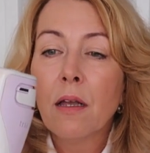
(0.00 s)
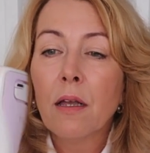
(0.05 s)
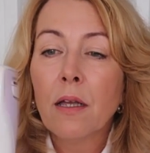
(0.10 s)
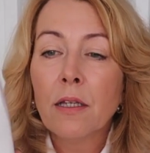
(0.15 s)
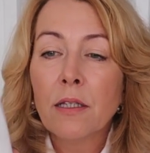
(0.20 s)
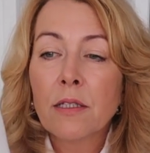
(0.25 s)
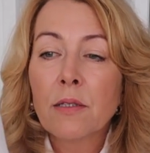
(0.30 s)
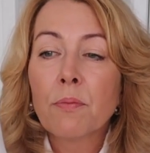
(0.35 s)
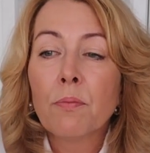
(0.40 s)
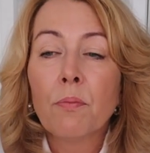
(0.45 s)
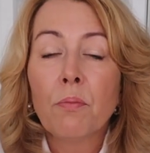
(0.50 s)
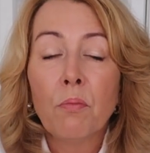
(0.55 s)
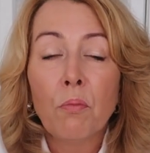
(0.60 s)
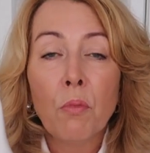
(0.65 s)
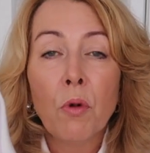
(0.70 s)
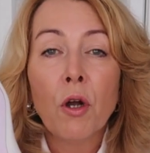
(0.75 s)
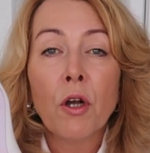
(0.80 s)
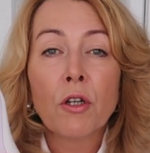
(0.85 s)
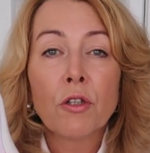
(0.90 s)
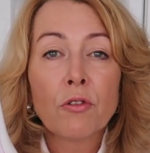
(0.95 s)
it's
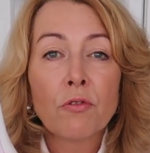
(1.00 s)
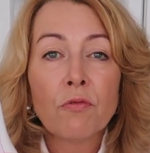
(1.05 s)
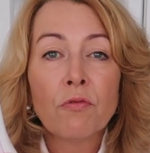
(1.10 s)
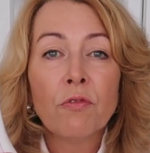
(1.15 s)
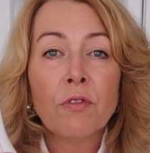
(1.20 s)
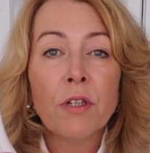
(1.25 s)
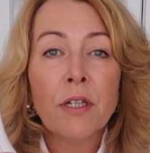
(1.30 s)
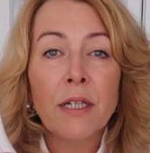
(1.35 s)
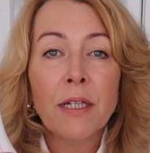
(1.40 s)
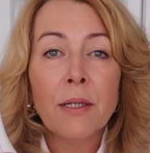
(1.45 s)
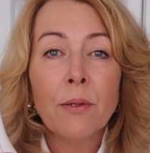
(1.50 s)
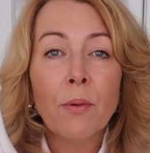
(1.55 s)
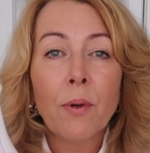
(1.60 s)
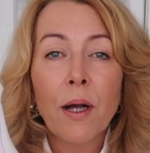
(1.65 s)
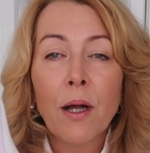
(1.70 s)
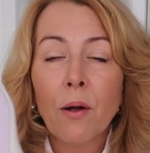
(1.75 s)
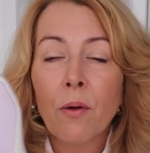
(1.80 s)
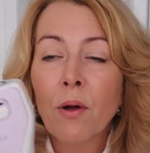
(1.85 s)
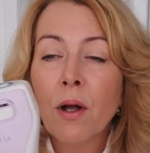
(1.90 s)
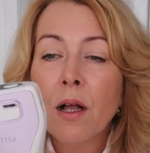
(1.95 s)
worked really
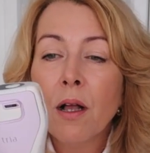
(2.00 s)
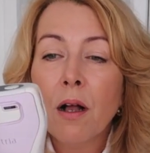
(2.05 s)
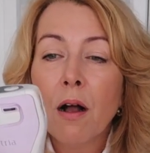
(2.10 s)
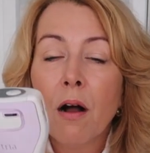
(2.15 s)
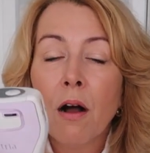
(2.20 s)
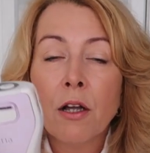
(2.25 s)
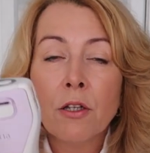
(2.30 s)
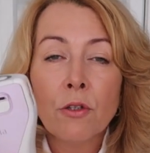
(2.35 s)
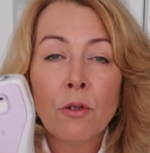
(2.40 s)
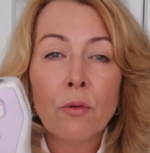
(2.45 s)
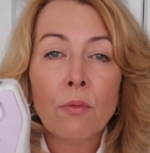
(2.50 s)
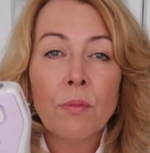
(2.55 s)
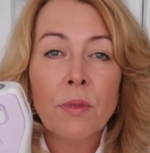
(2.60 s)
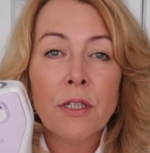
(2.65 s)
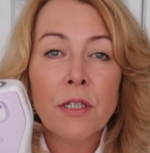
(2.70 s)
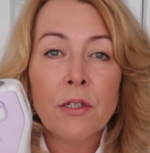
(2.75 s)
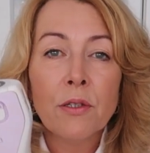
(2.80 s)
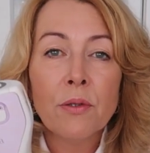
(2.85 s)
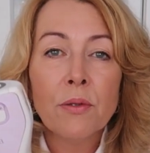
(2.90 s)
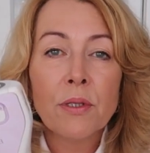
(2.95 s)
well. I
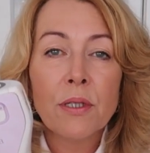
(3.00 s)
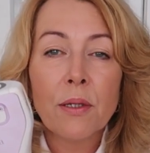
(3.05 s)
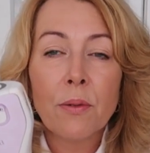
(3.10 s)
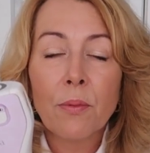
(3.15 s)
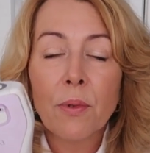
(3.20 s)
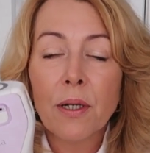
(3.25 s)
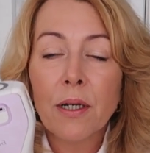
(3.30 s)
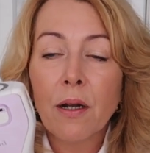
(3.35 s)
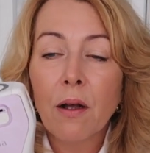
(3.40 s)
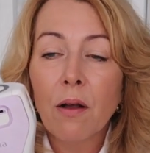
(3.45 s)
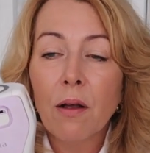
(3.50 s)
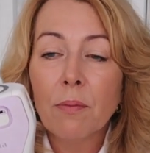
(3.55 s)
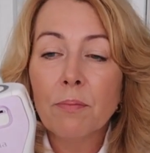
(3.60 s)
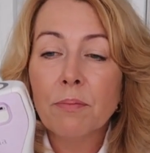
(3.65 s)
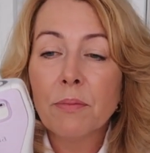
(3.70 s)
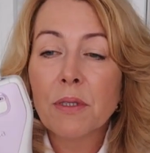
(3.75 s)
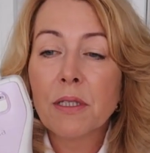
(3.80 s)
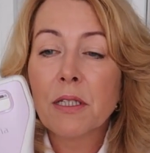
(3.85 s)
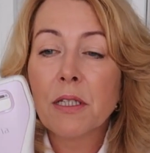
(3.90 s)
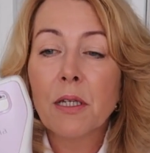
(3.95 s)
normally use it when I'm
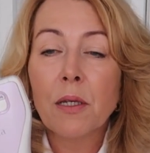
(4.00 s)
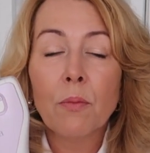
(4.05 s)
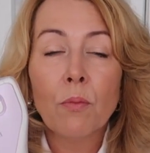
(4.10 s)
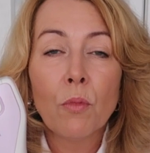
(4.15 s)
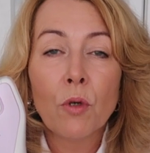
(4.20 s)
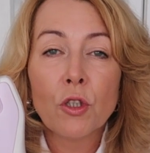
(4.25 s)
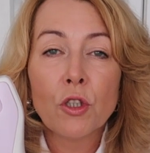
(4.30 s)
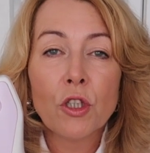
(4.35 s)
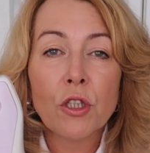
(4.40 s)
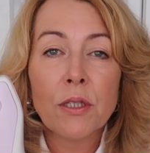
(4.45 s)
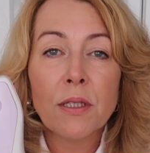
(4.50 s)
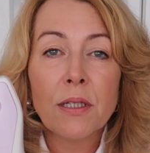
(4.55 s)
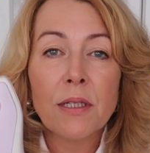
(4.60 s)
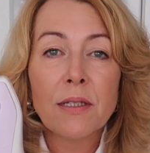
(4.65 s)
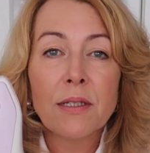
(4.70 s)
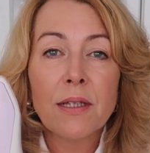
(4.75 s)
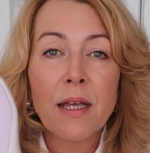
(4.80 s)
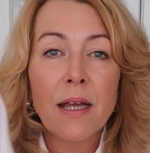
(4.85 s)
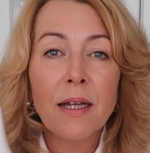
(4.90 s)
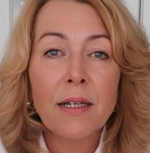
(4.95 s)
sitting watching the
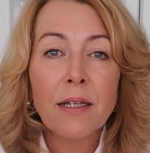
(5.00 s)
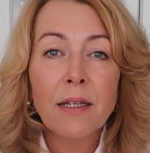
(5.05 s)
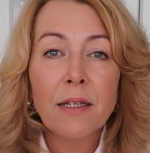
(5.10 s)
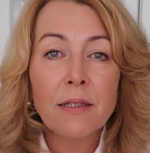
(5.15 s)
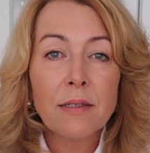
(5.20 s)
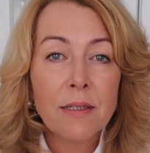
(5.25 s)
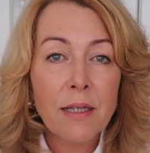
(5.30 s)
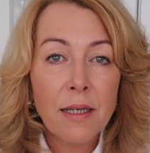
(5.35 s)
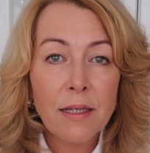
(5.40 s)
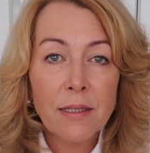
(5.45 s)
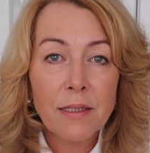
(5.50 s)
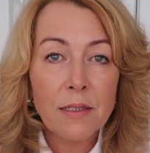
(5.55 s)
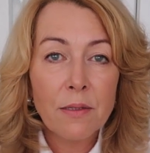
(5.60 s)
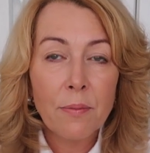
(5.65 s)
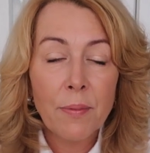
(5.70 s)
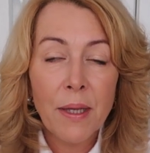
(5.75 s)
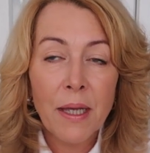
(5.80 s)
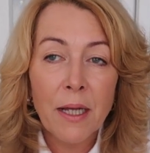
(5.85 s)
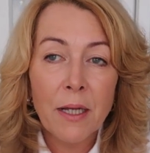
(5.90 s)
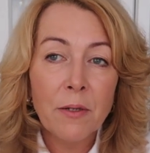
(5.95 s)
telly. It takes
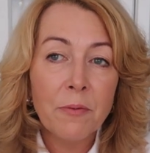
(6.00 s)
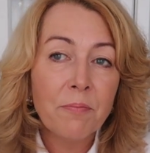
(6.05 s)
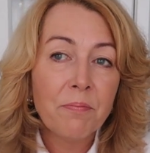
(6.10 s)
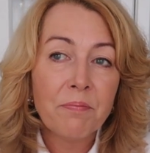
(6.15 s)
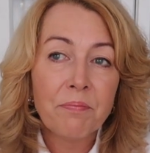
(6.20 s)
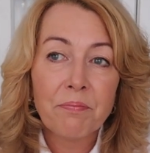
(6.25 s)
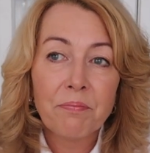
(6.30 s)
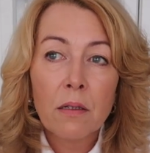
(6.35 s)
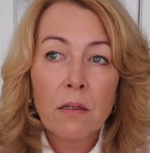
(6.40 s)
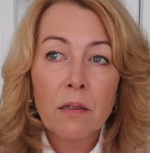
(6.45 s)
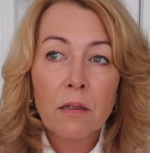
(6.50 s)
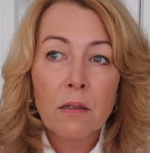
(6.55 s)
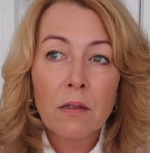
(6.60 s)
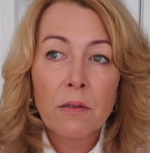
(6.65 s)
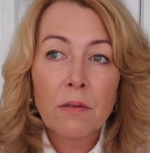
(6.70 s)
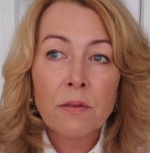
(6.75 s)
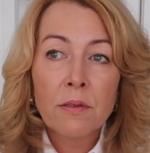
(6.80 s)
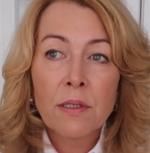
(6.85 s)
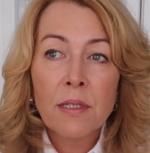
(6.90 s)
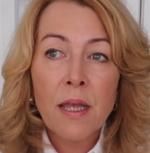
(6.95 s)
about
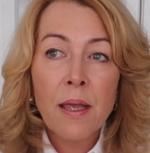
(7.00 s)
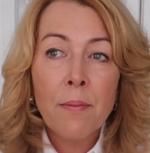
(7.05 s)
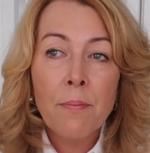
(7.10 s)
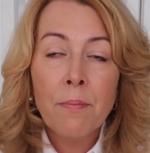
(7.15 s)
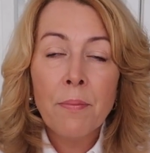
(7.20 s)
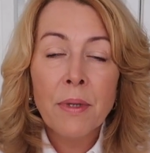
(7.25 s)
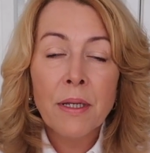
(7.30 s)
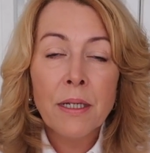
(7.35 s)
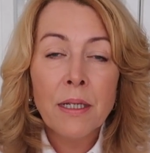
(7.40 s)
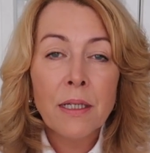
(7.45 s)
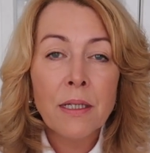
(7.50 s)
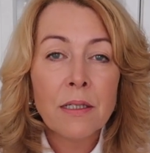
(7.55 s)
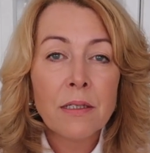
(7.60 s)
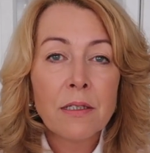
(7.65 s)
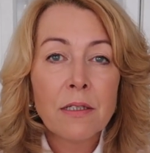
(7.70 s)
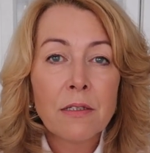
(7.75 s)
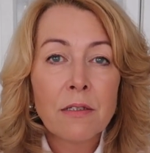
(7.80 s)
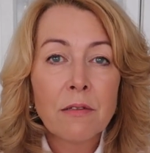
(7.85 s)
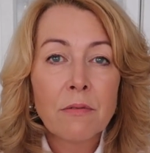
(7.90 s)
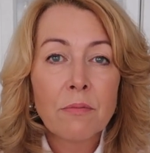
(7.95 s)
10
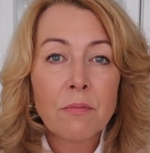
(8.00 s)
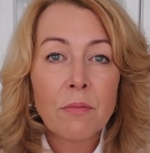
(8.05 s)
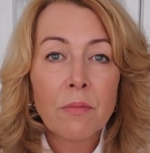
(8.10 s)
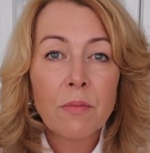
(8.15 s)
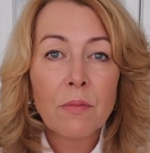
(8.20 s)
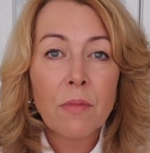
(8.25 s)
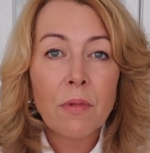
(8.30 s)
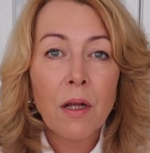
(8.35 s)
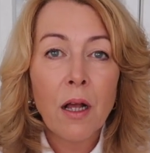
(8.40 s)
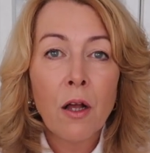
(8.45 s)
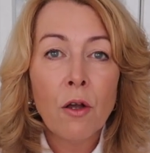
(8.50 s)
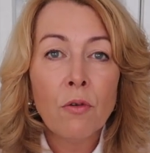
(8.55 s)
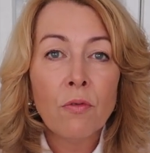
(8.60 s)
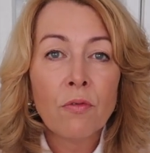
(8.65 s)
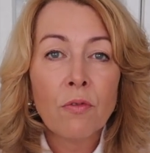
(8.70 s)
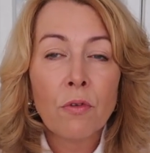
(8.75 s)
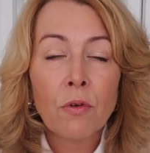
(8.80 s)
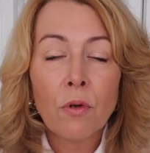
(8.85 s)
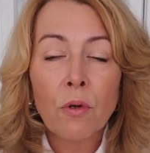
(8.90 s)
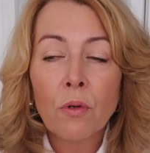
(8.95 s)
minutes
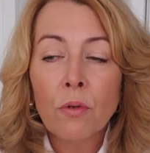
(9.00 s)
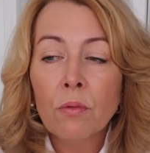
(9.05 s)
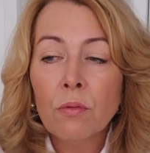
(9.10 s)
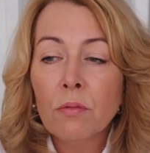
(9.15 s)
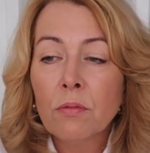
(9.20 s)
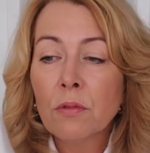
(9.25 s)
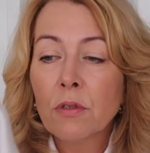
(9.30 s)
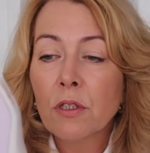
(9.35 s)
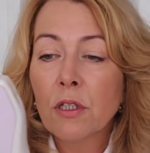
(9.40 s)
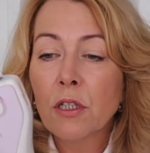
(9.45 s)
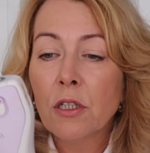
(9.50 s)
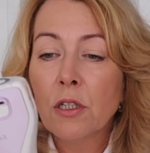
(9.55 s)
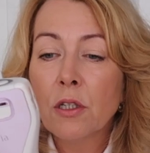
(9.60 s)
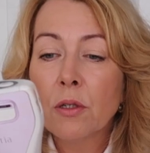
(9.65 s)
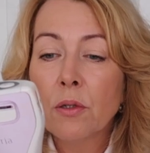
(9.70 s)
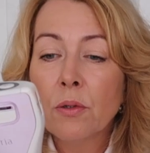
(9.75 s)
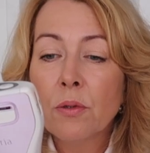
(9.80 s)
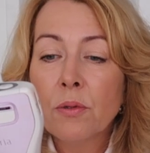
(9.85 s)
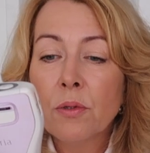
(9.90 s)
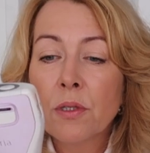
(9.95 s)
overall to
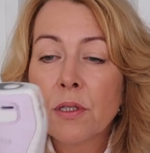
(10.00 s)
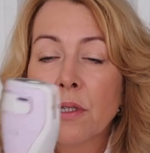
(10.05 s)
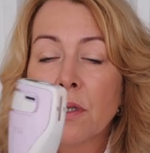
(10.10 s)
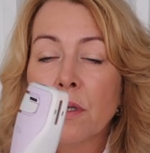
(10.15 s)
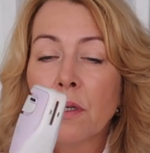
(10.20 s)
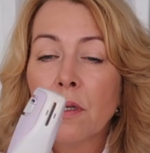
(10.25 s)
use,